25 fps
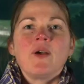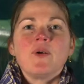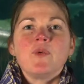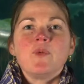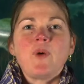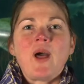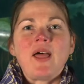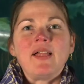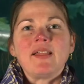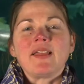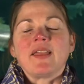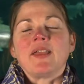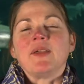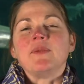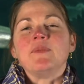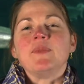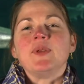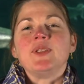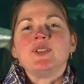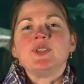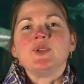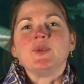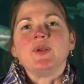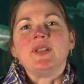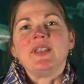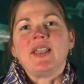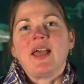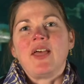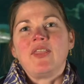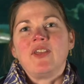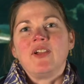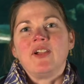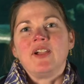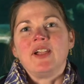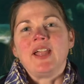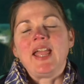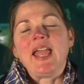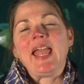Welcome to
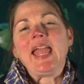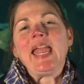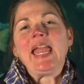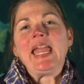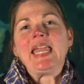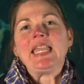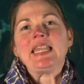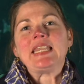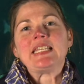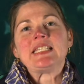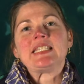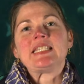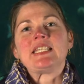another in the